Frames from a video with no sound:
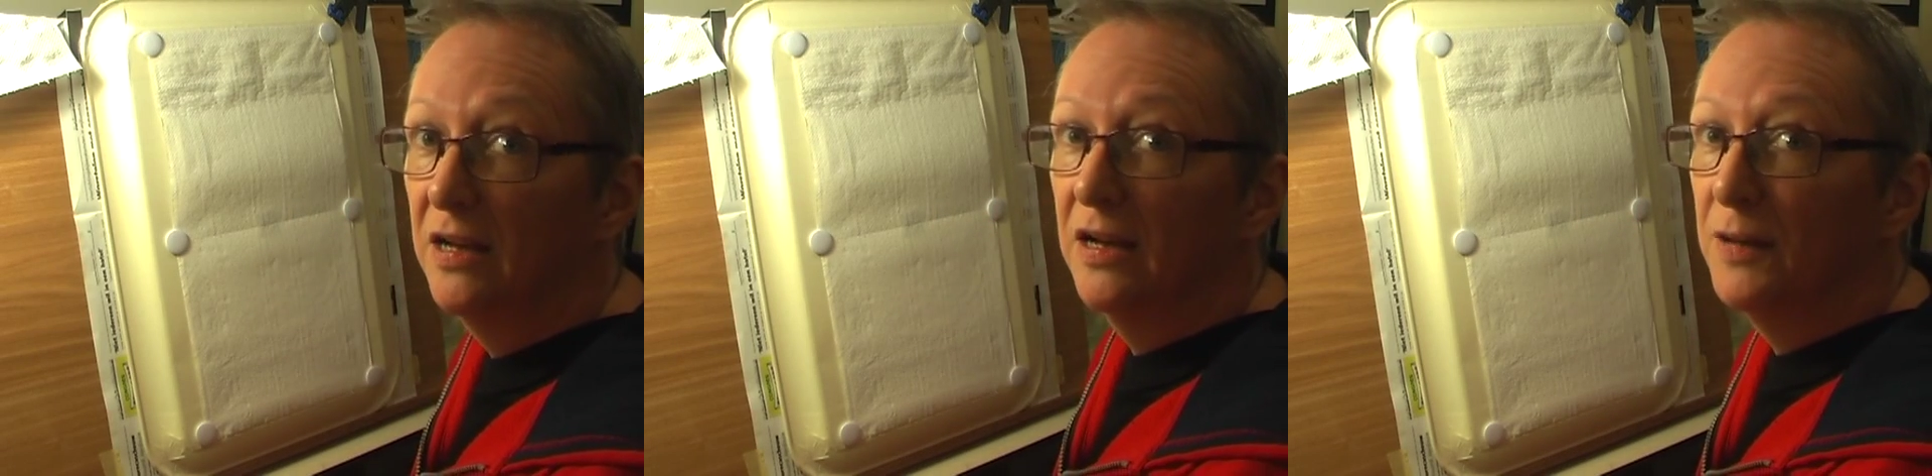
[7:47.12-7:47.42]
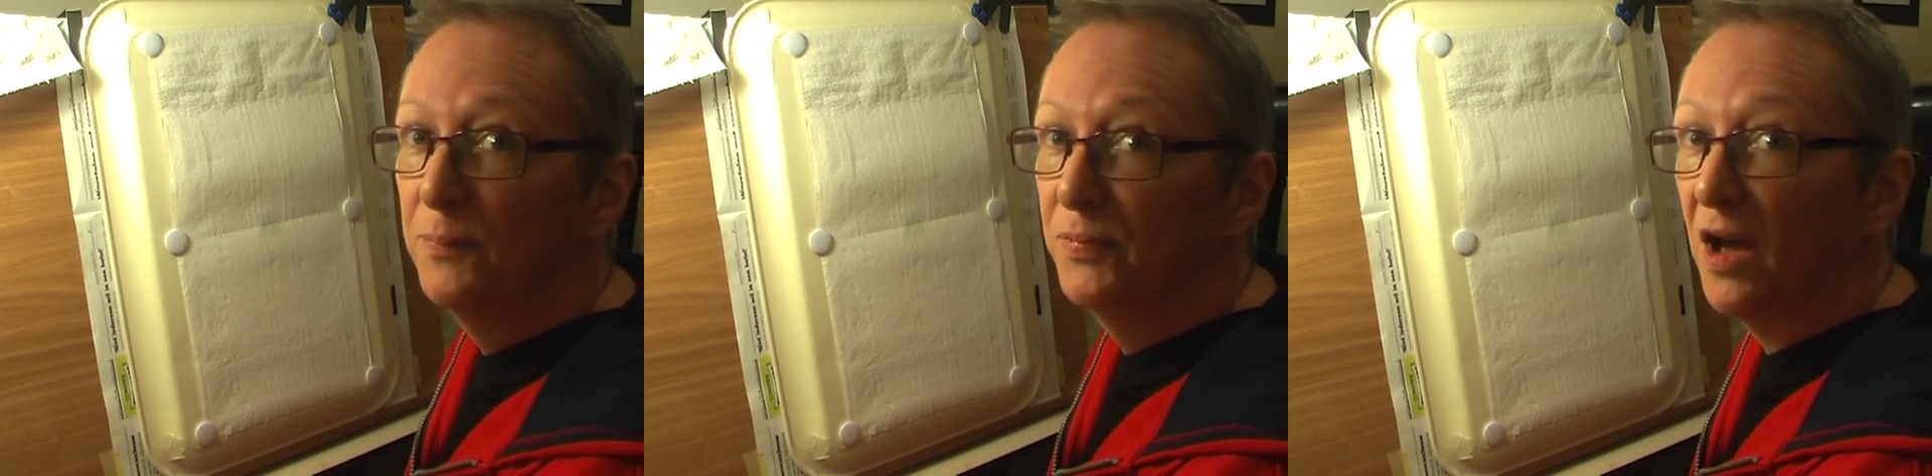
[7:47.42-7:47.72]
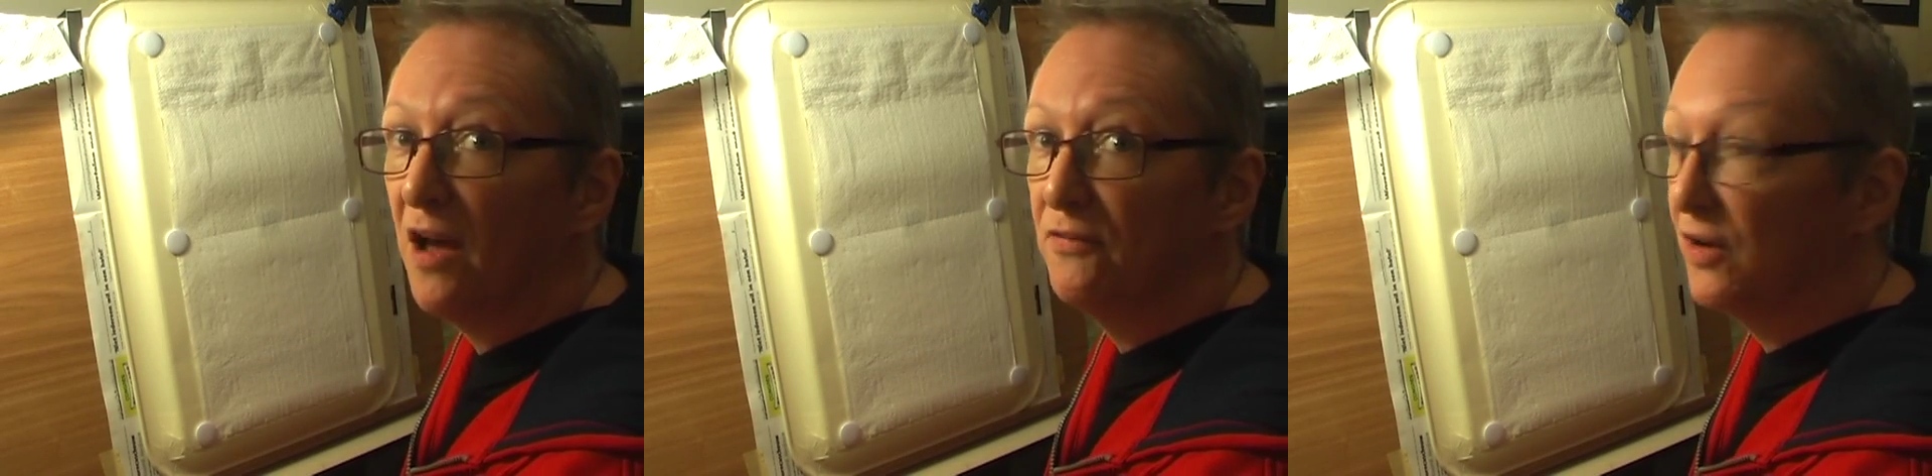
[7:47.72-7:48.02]
Um,
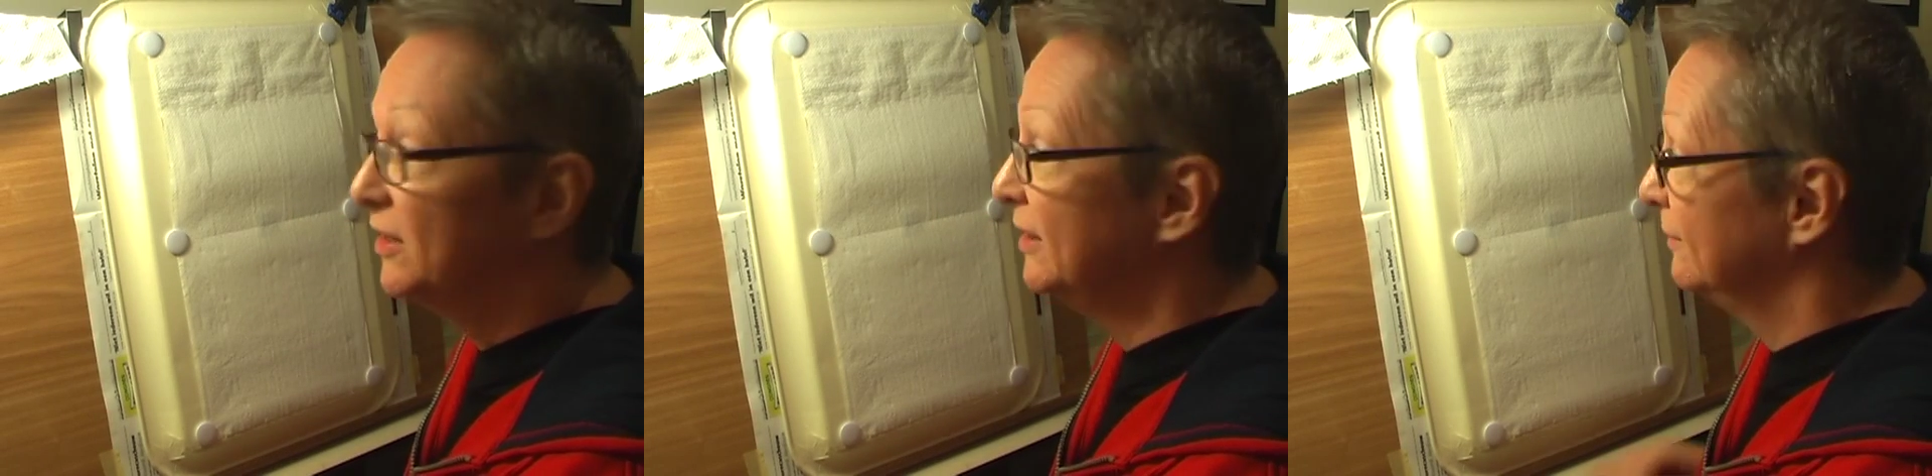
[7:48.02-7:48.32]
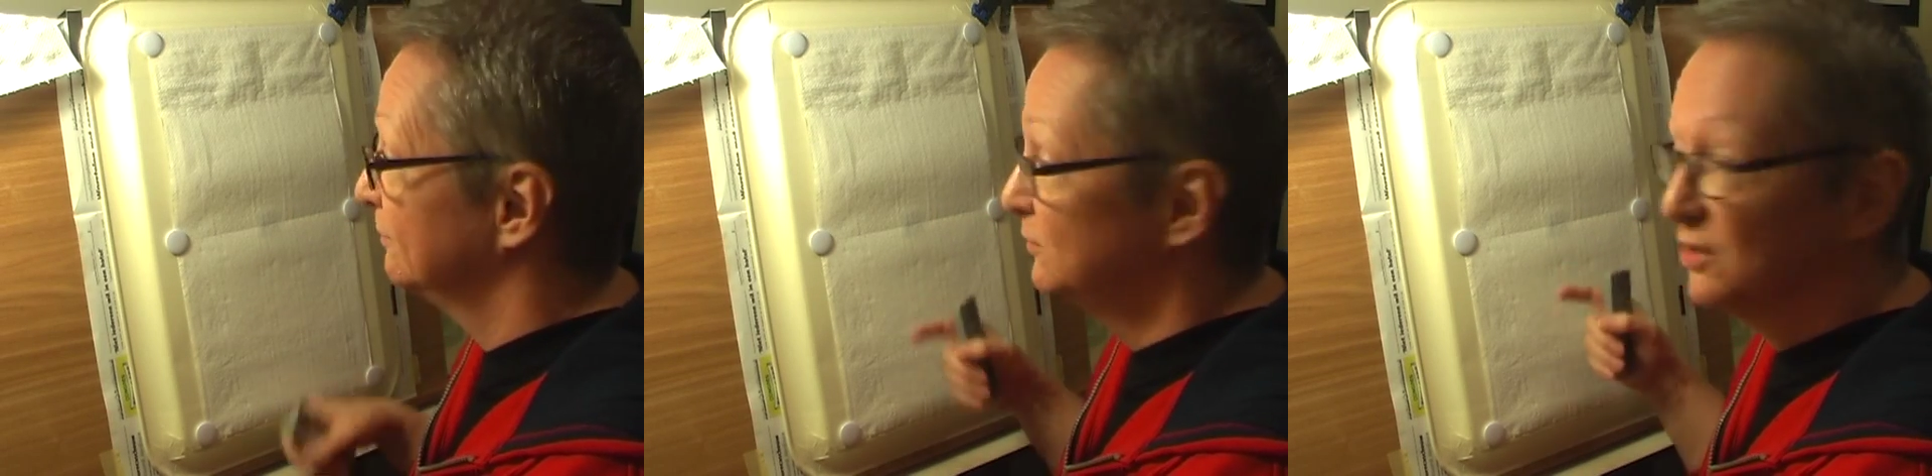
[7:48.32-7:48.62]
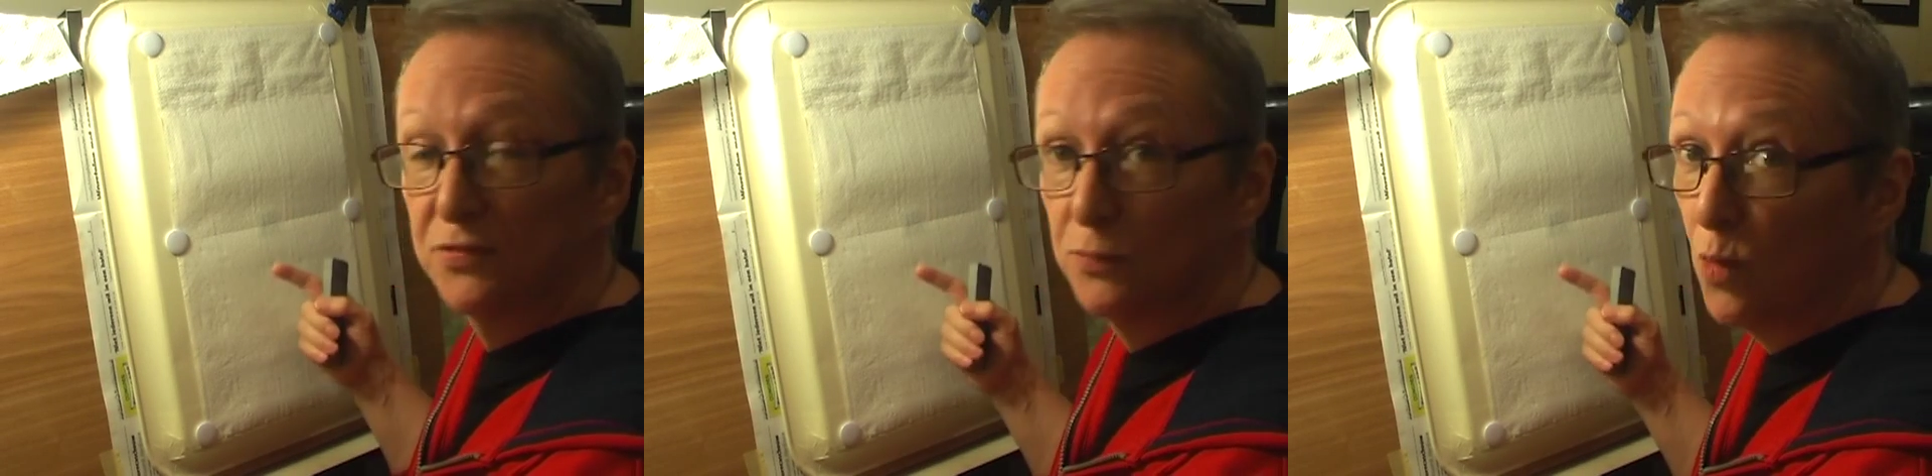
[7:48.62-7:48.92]
I find it,
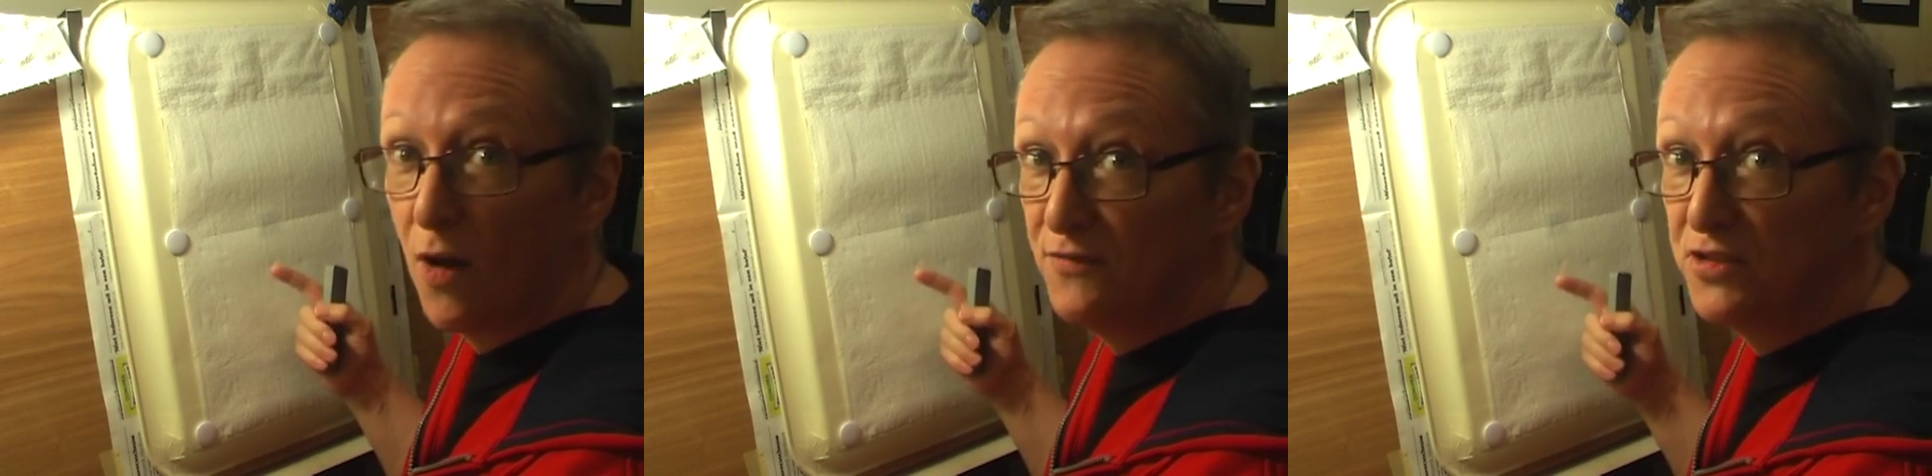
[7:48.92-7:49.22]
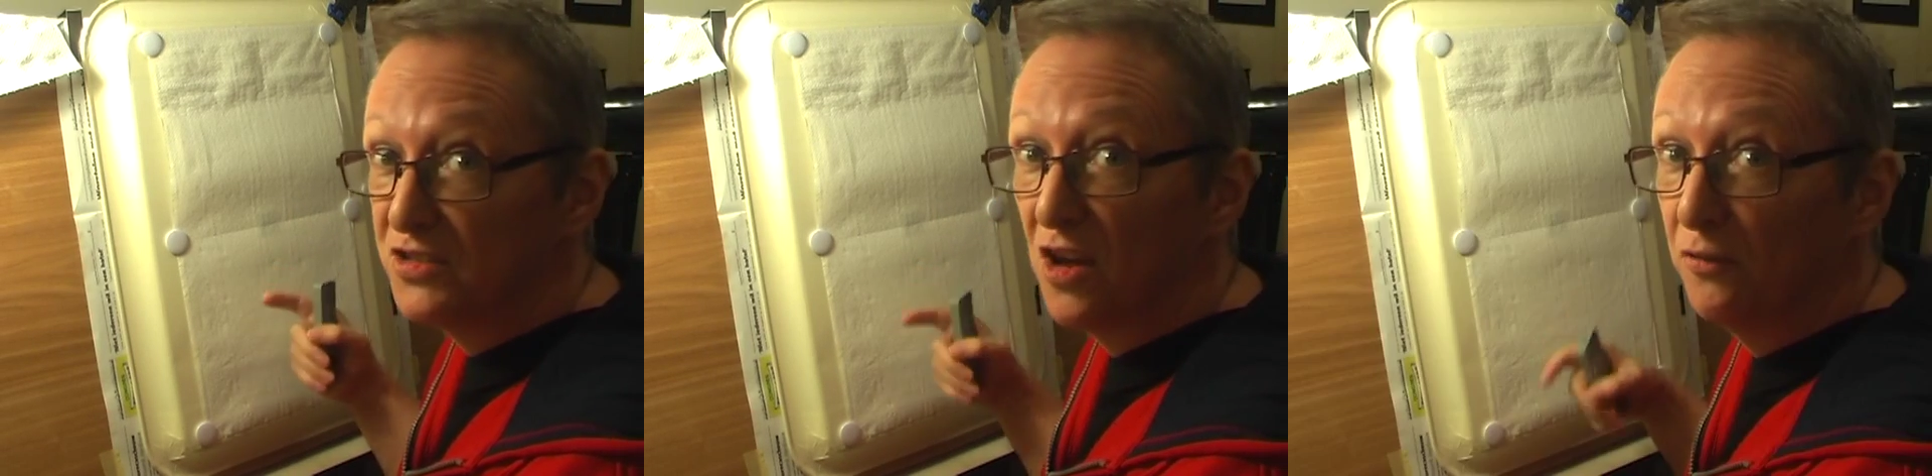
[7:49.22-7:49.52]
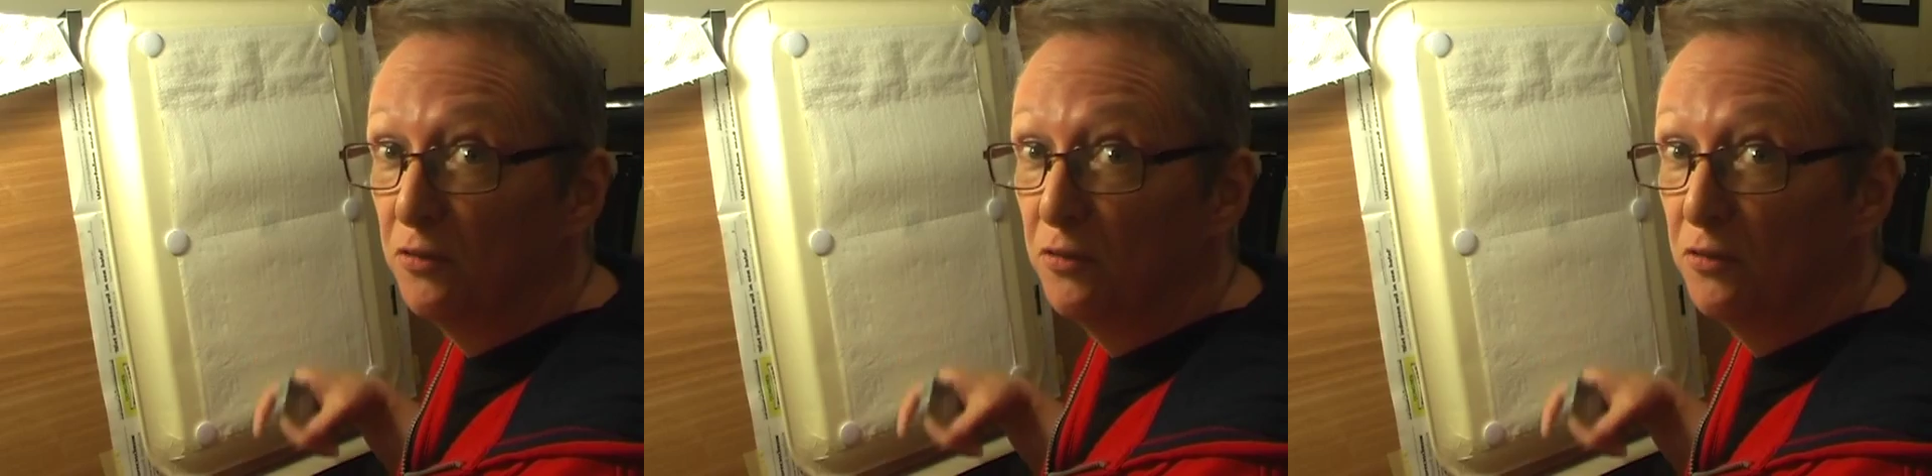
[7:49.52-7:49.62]
just from what I've just done,